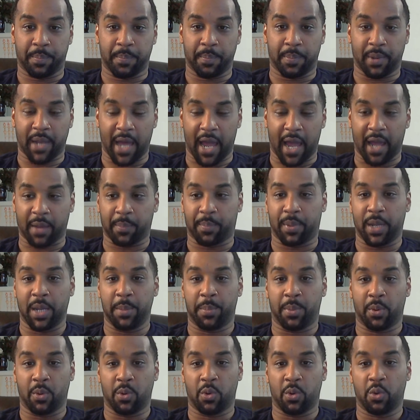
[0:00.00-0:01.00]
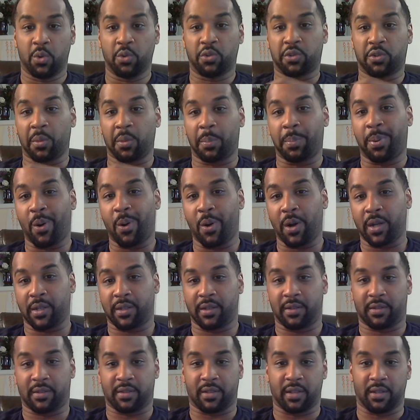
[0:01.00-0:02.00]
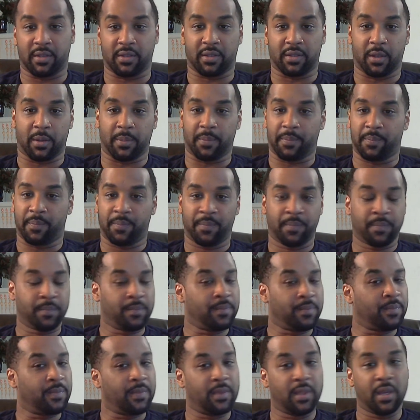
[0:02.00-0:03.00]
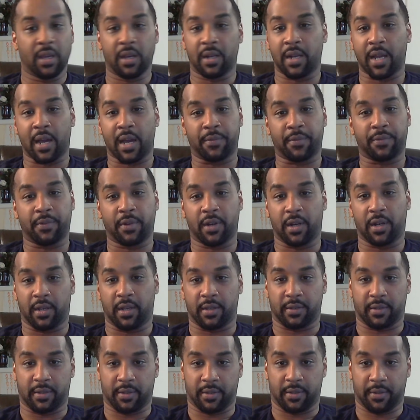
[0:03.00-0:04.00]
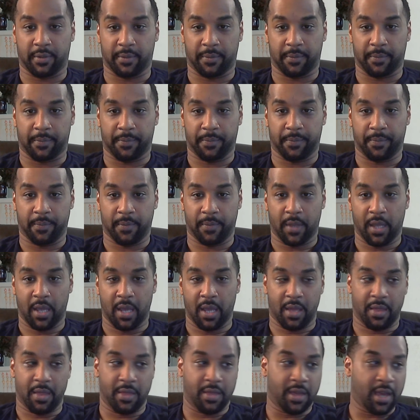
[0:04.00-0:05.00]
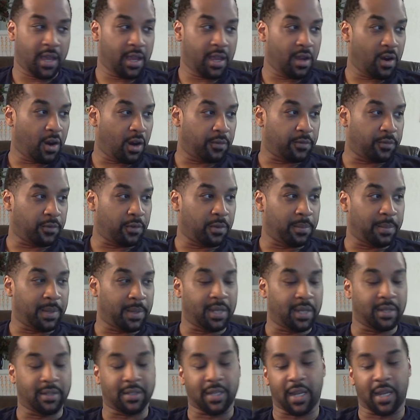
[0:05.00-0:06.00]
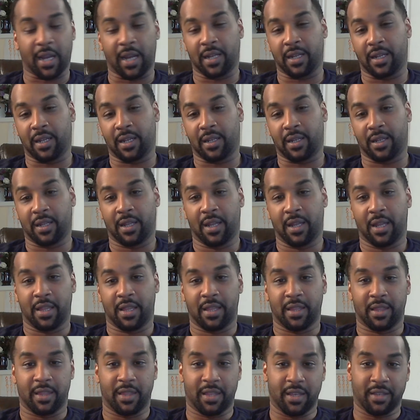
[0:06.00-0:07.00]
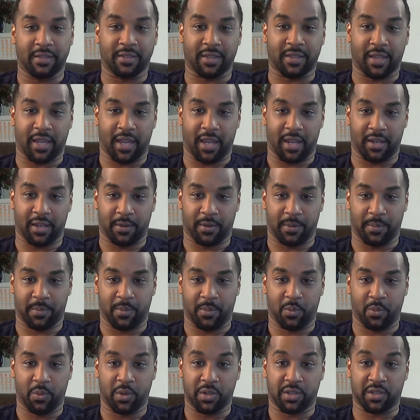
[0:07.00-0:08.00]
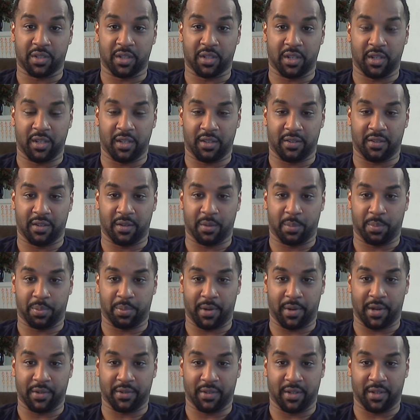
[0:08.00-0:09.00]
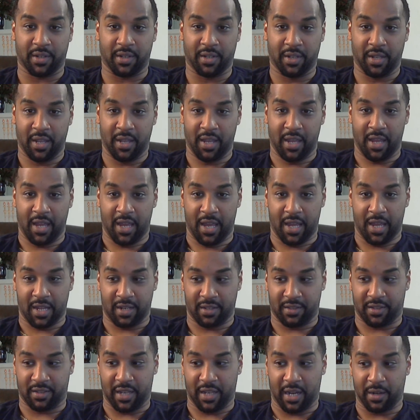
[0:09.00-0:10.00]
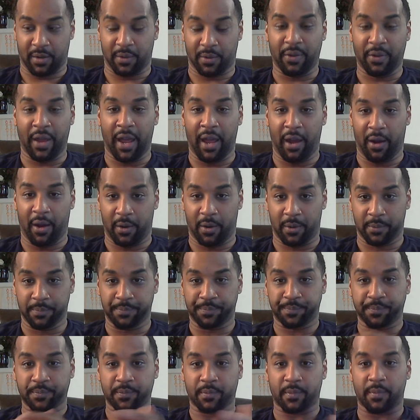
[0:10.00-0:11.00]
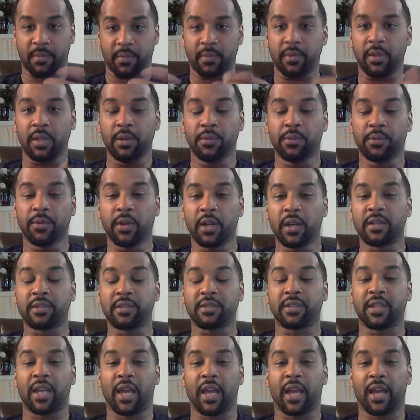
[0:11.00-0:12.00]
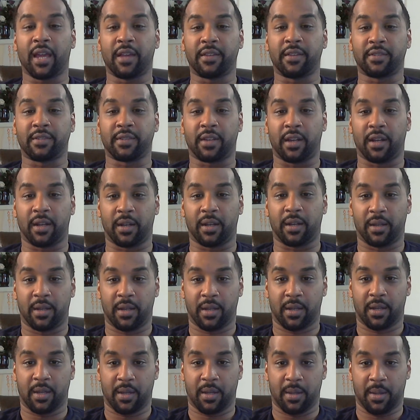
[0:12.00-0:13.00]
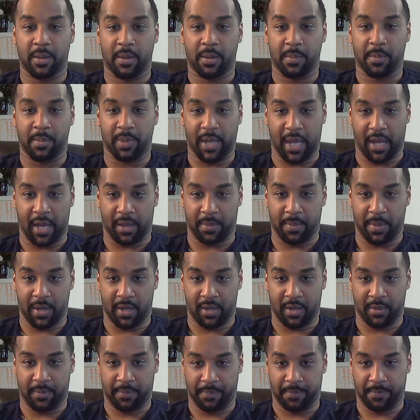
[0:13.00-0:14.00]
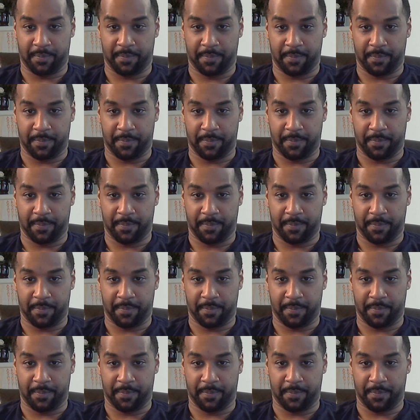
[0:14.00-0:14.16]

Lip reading: black people who support this system. They're not for us. They are for maintaining this kingdom, which is an oppression and a state of hell for us as black men.